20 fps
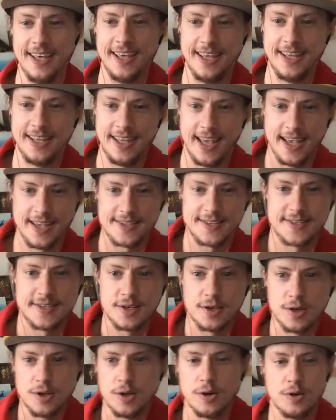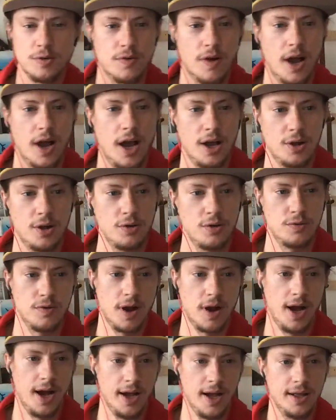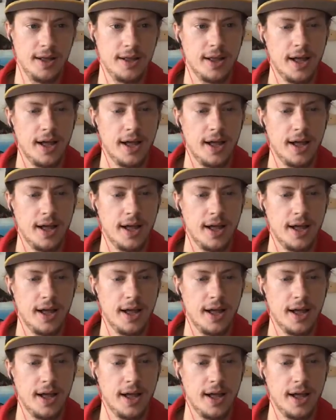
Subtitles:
Yes, hoorah, hoorah.